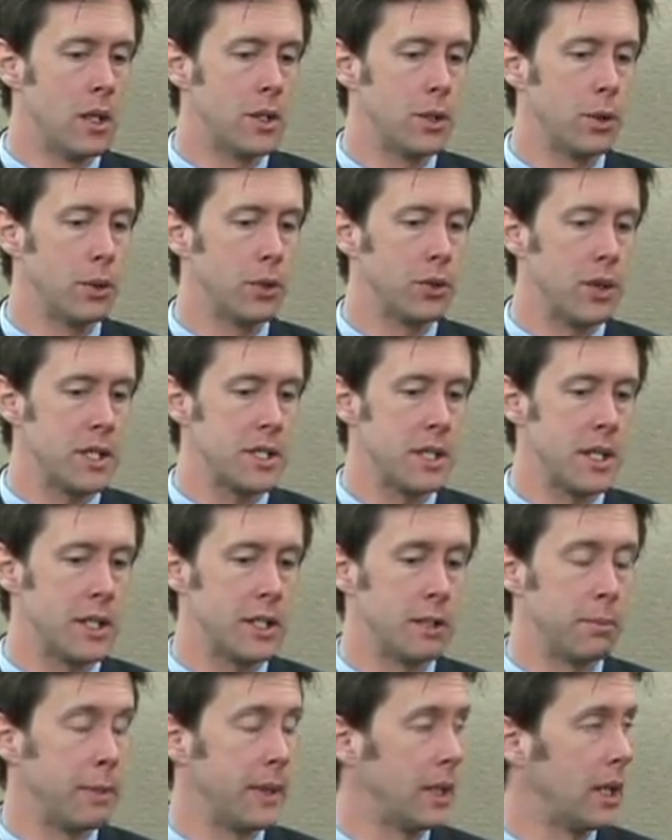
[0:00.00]
to address
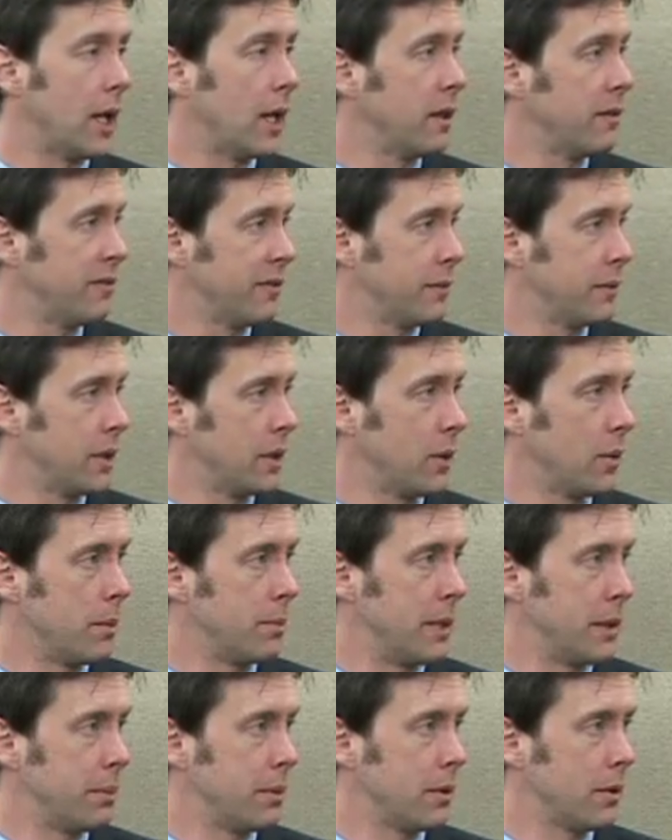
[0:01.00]
things in midlife.
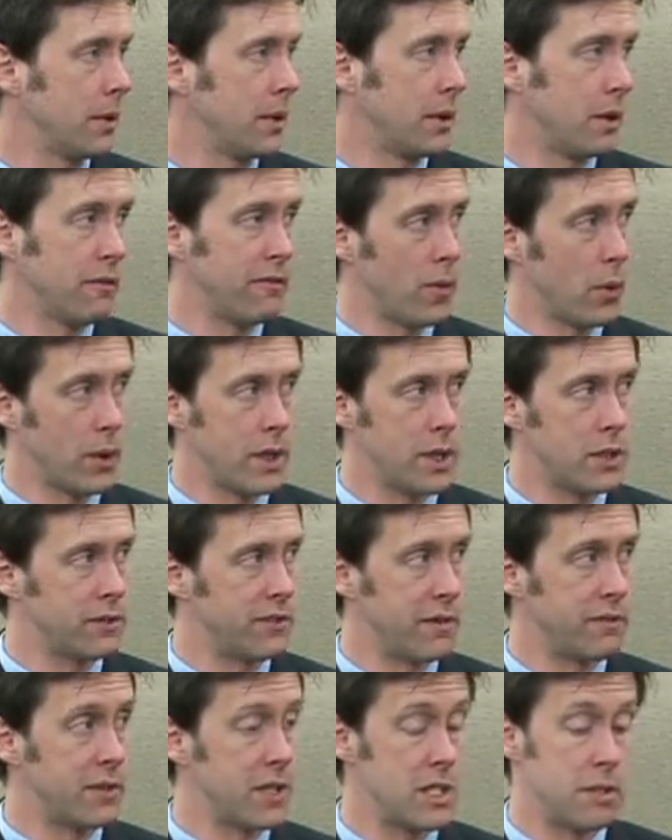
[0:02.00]
When people are in their 40s,
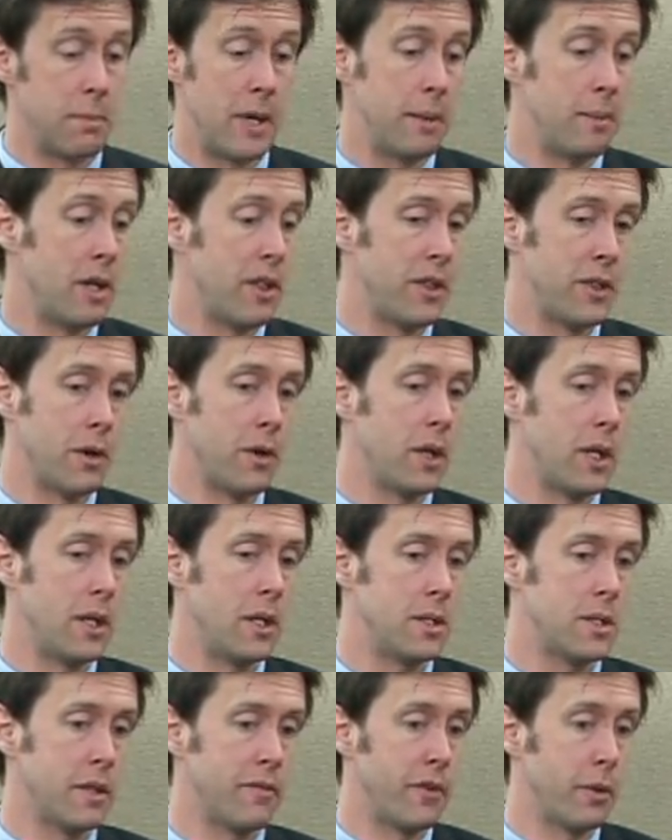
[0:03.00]
50s, maybe
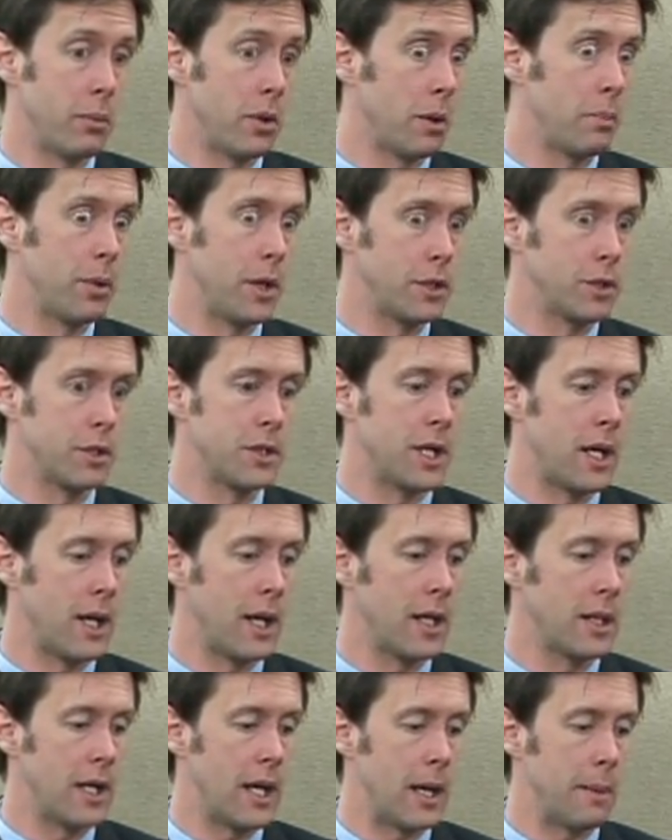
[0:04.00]
30s, if your blood pressure is
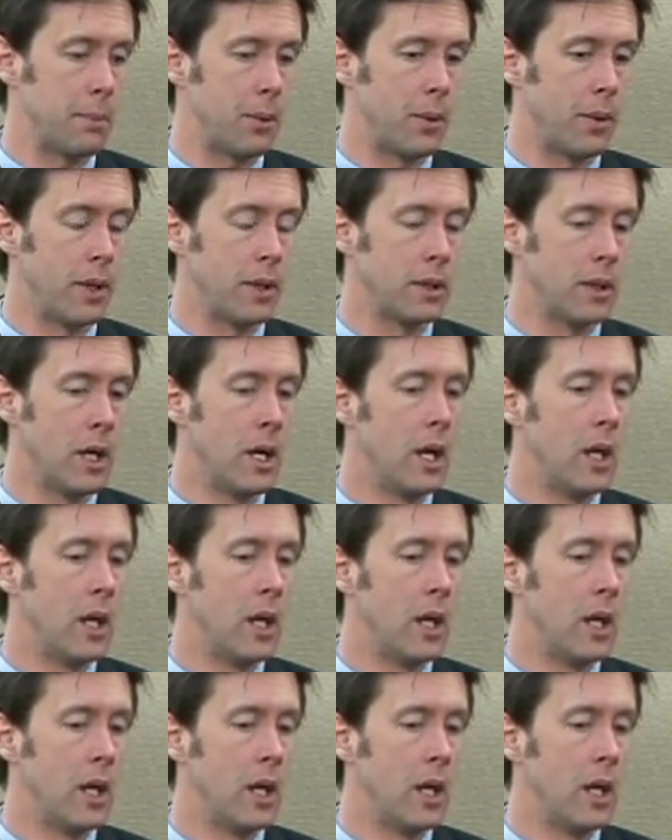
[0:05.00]
high at that point.